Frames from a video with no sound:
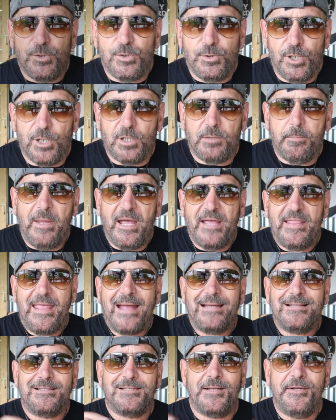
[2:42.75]
So look, man,
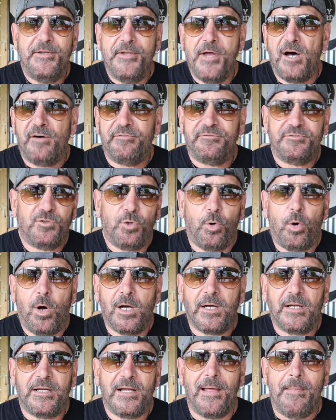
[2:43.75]
that is enough
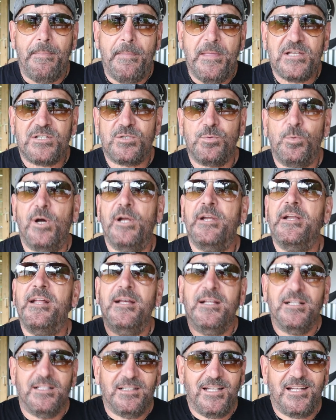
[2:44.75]
talking on this one.
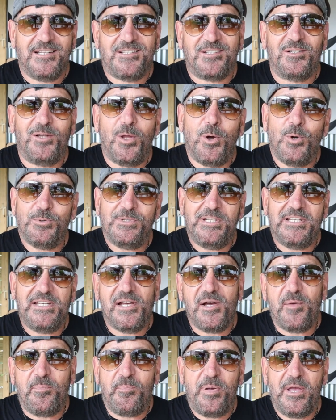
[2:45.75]
Let's load
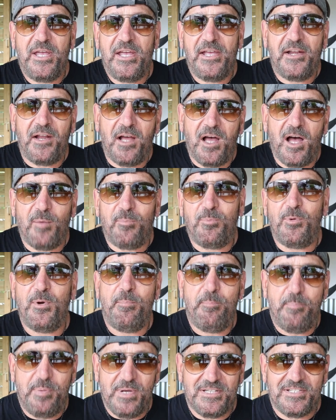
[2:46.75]
the pit up
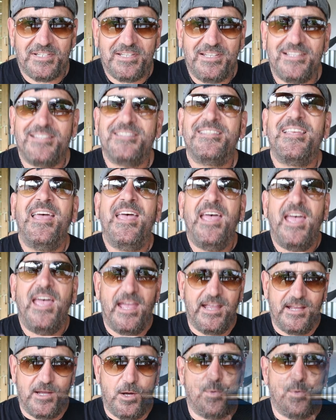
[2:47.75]
with biscuits and